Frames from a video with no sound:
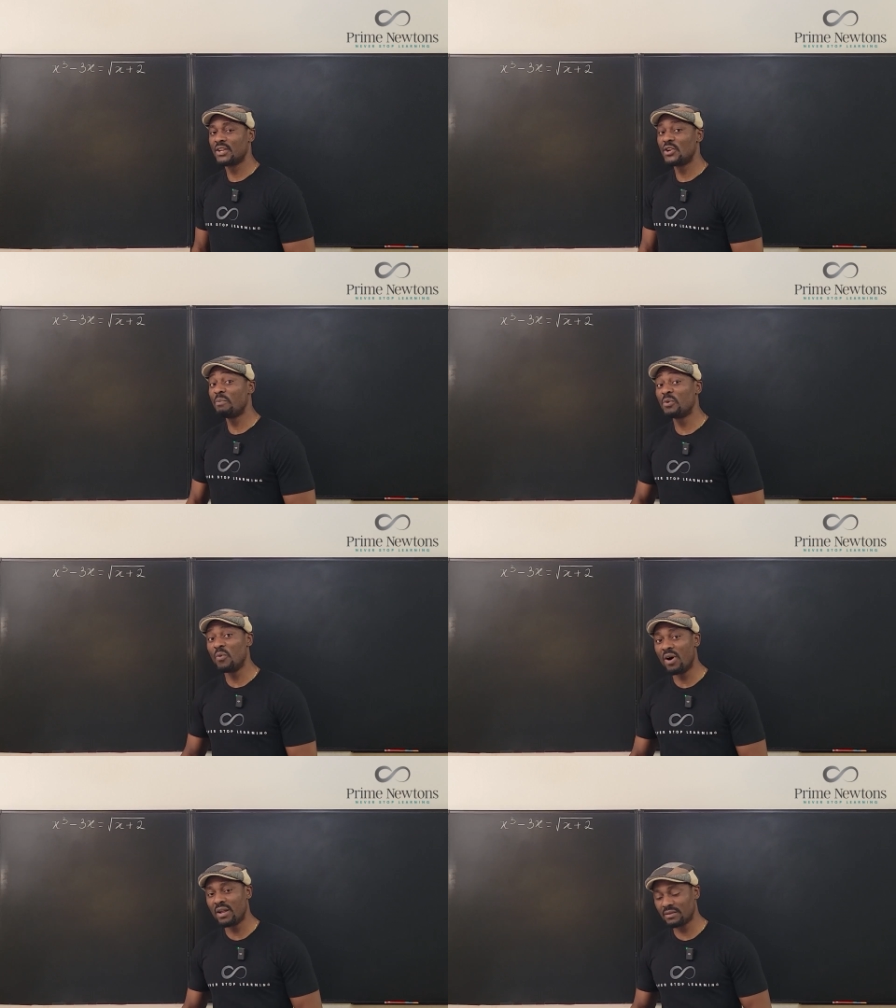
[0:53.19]
Number
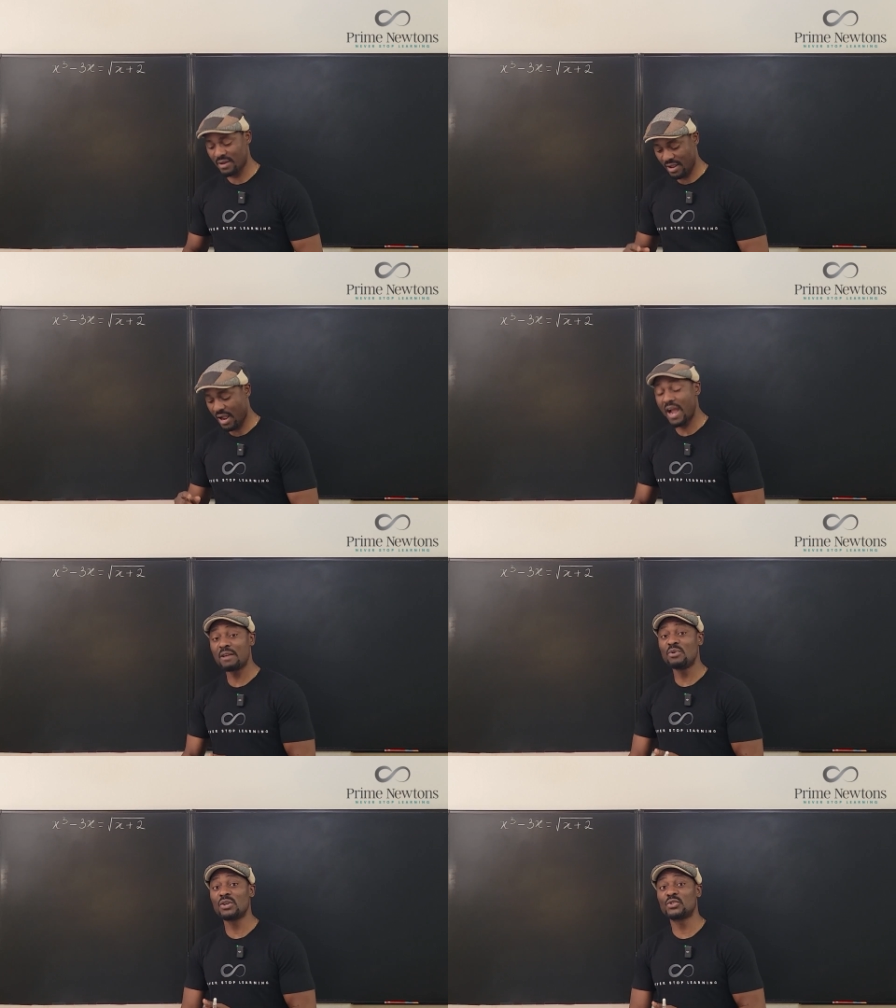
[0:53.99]
one, I
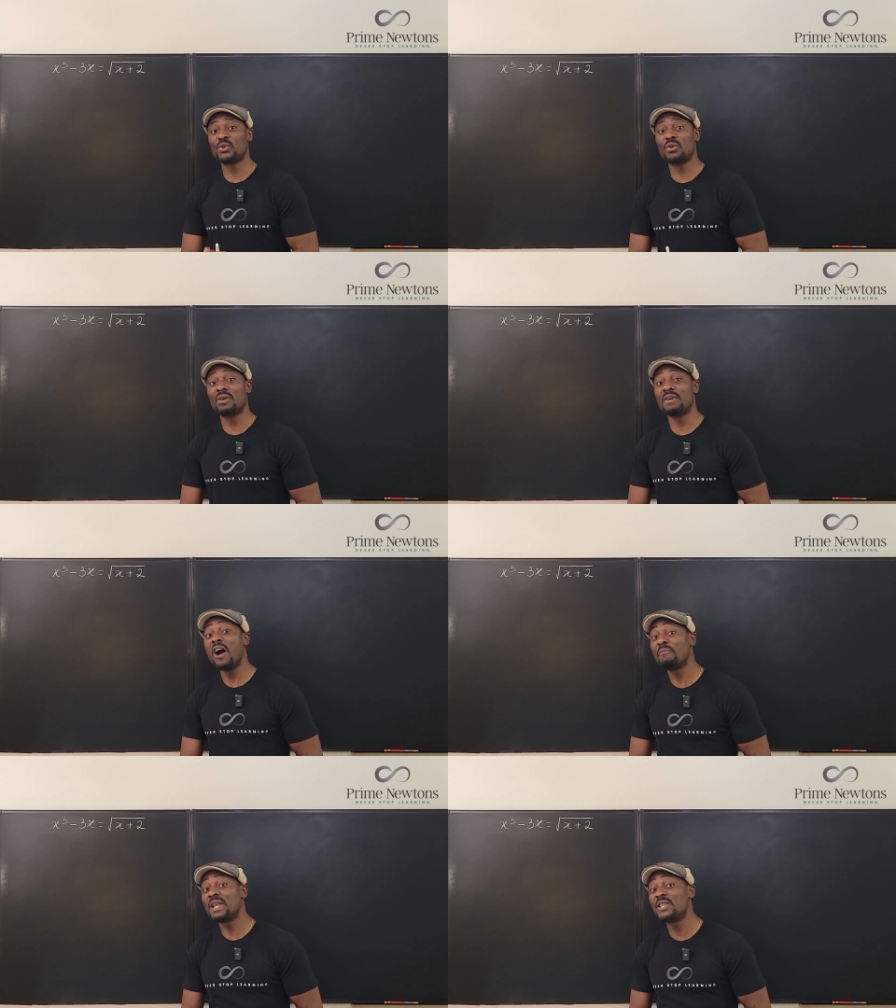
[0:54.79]
am not sure of
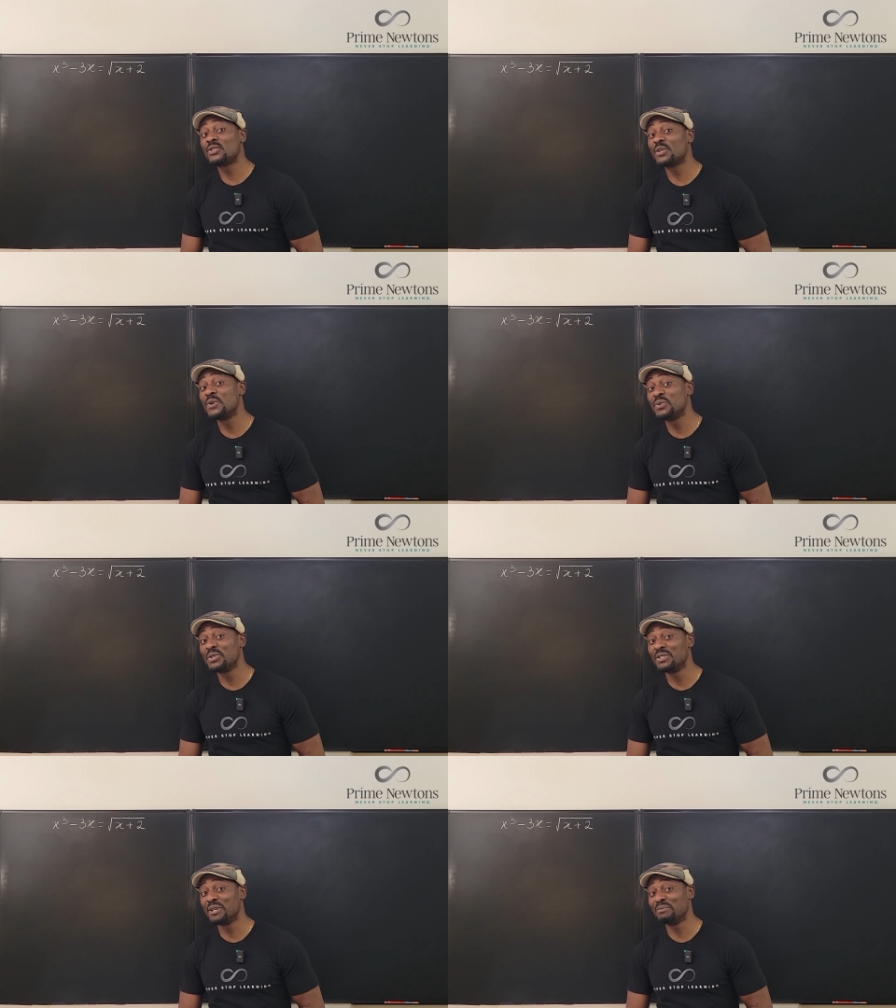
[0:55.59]
how many
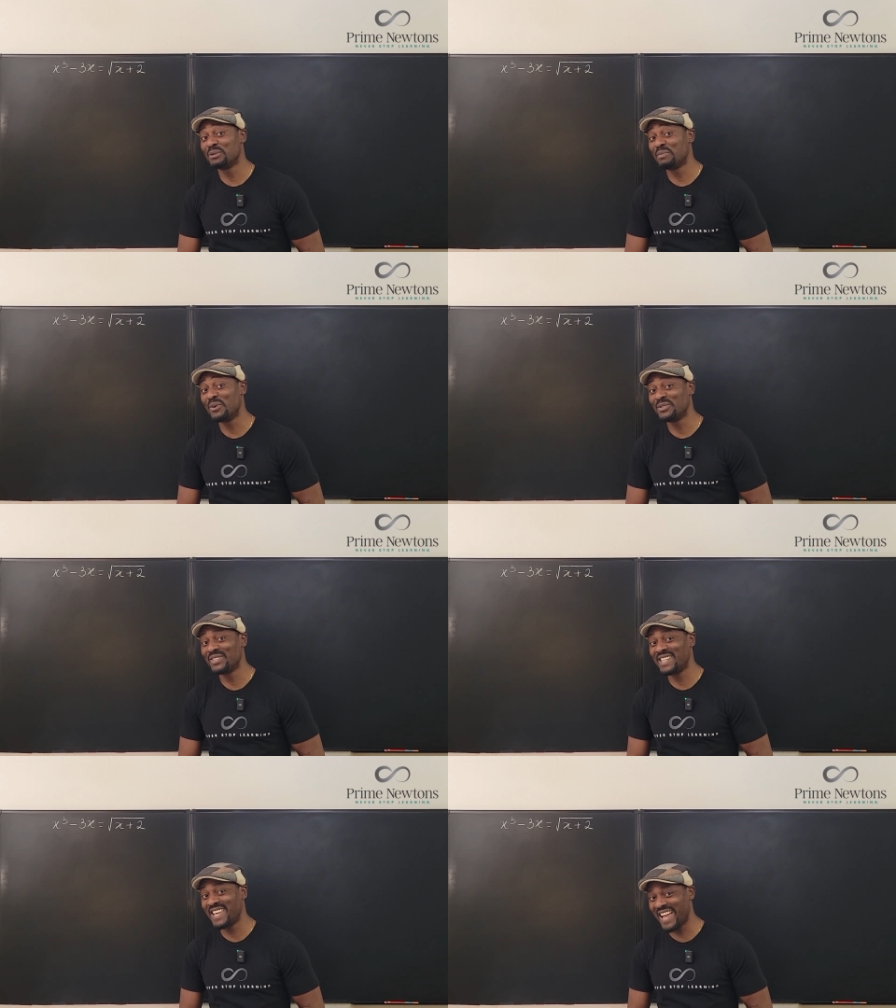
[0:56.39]
solutions I'm supposed
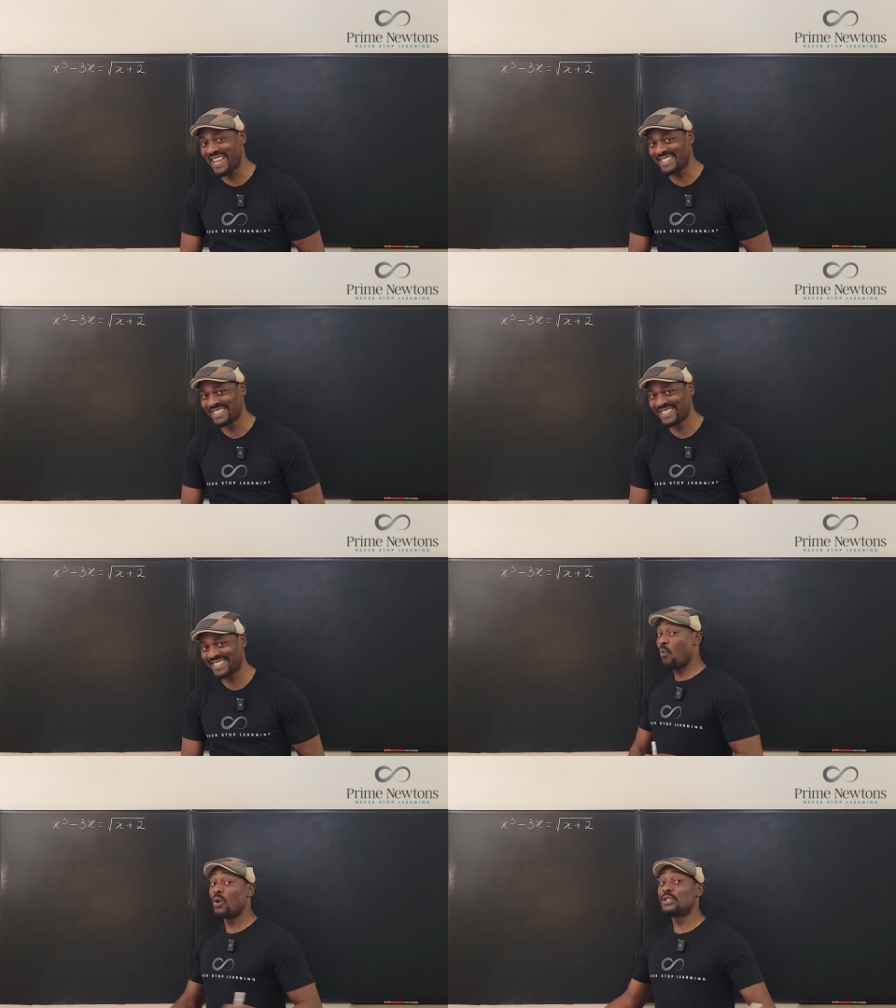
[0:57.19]
to get.
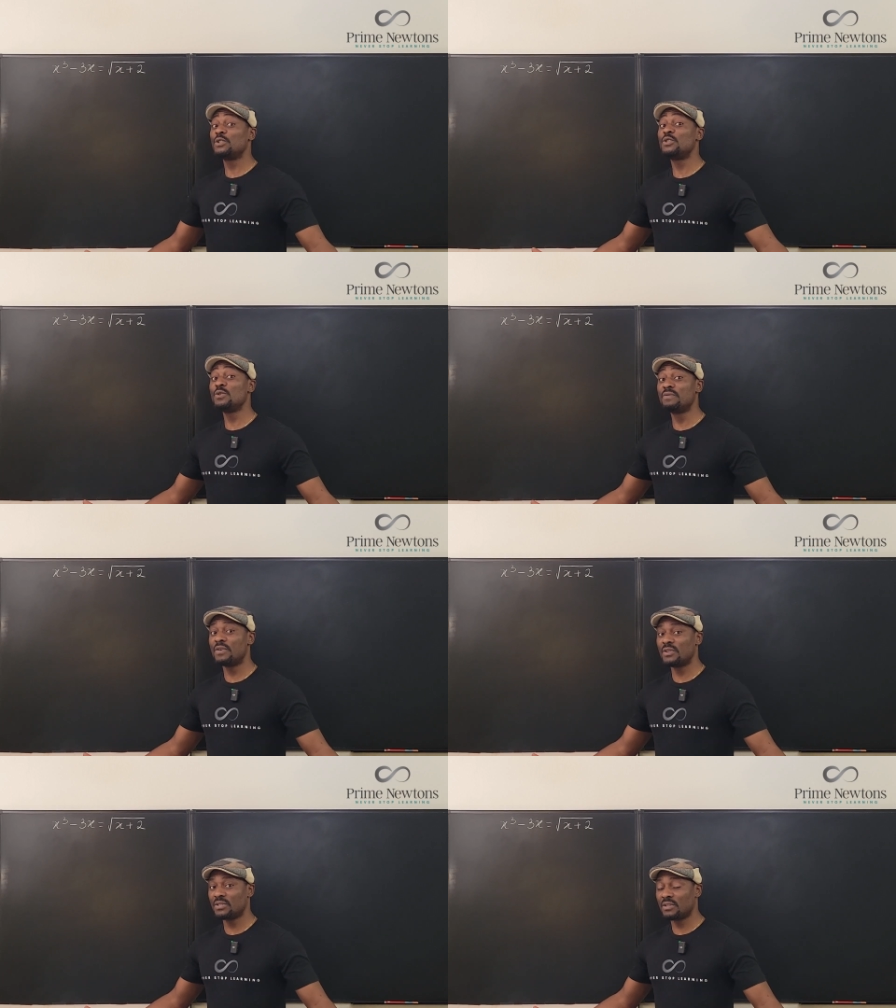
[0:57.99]
What do you do
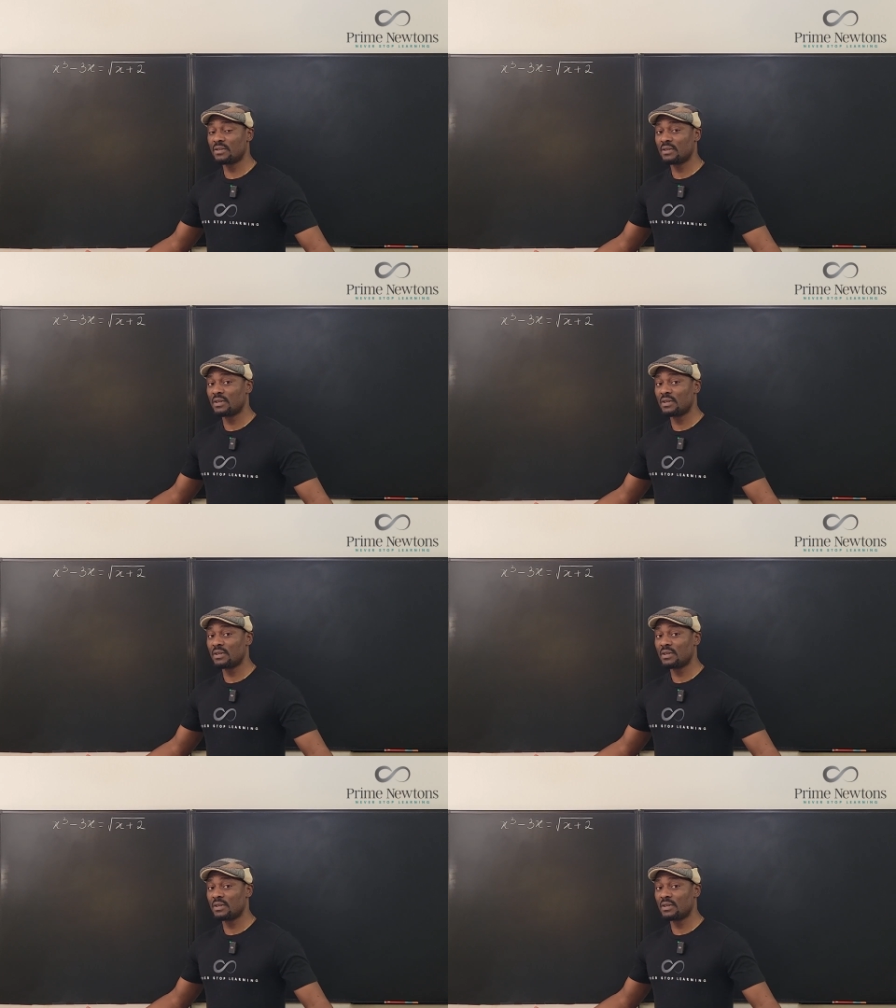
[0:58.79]
first?